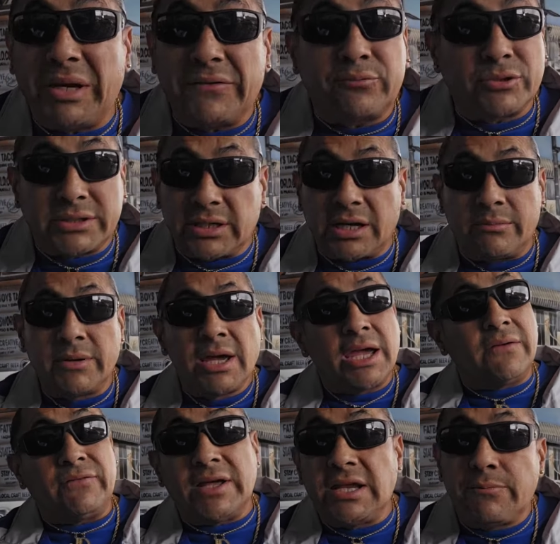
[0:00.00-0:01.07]
beef with them.
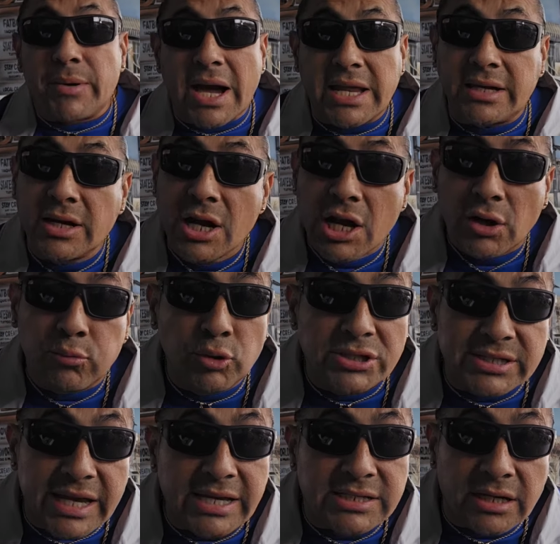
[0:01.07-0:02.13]
If anybody
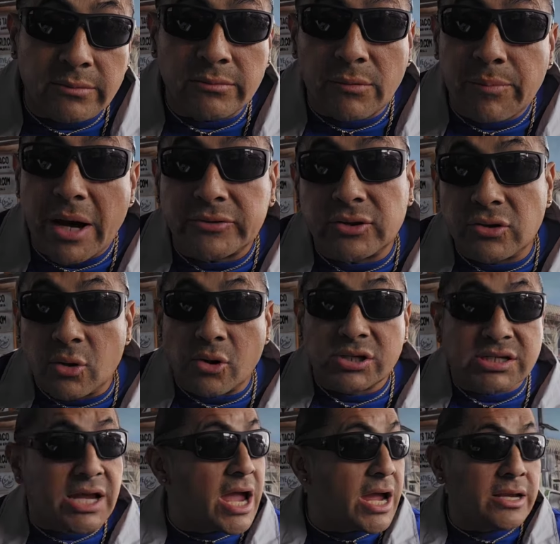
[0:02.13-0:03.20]
would say something about the
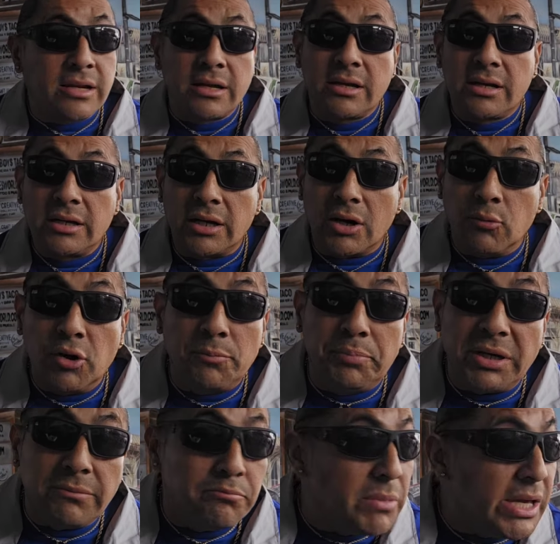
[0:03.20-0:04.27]
North Side, would
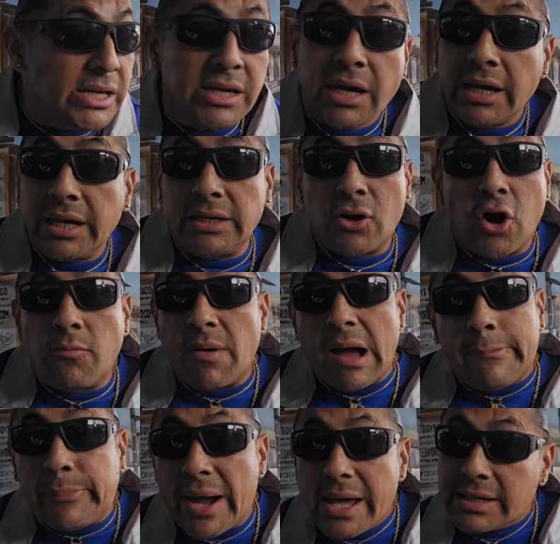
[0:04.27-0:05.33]
be me and all my
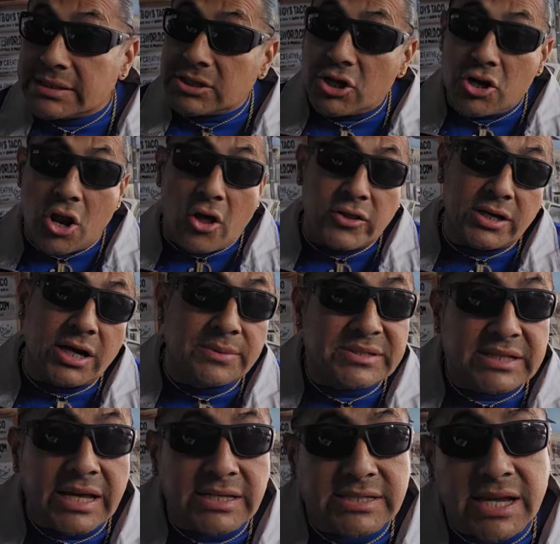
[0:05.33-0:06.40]
partners and all the
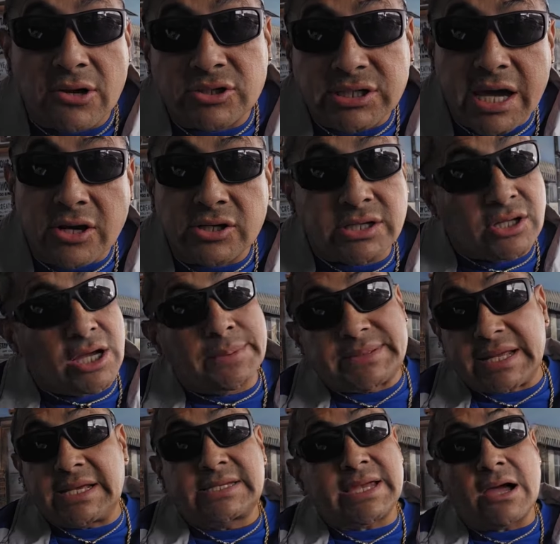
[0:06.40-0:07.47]
upstate Southsiders. And the
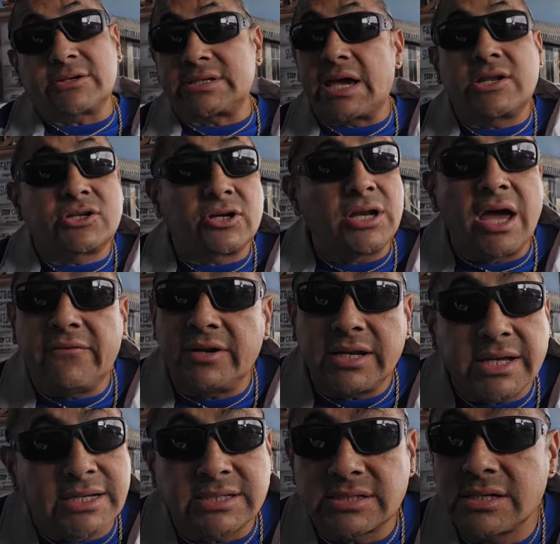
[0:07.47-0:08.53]
upstate Southsiders are loving
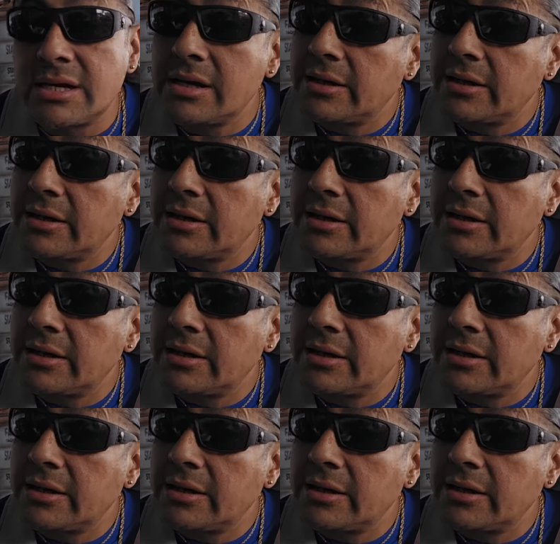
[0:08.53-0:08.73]
this.